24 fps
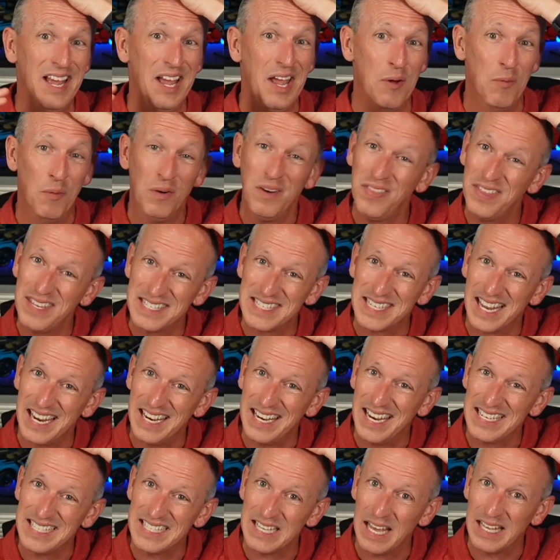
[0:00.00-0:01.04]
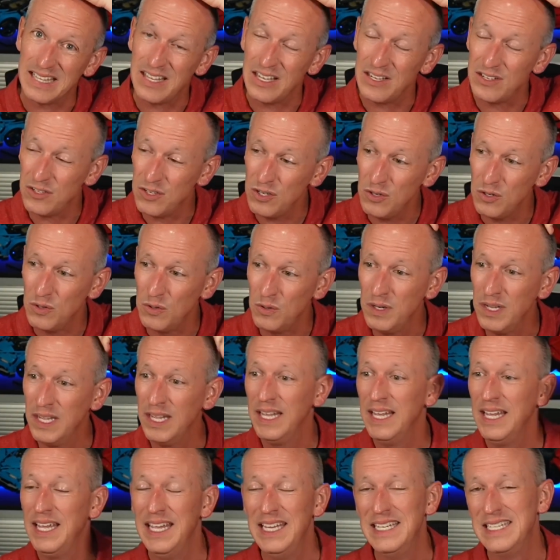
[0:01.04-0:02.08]
And one of the things that's kind of nice about that too
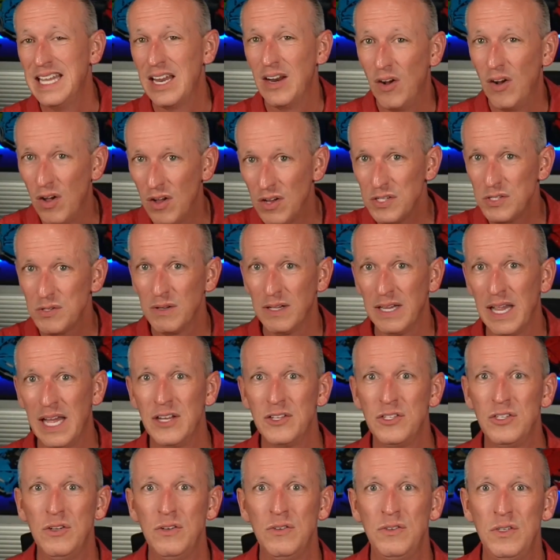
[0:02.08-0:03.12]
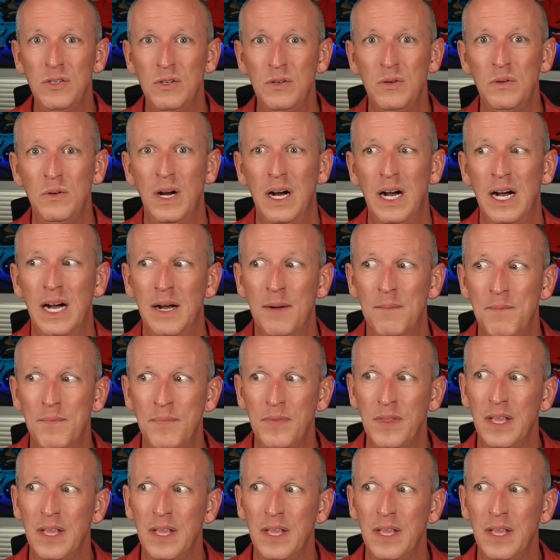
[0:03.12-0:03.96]
is that also allows you to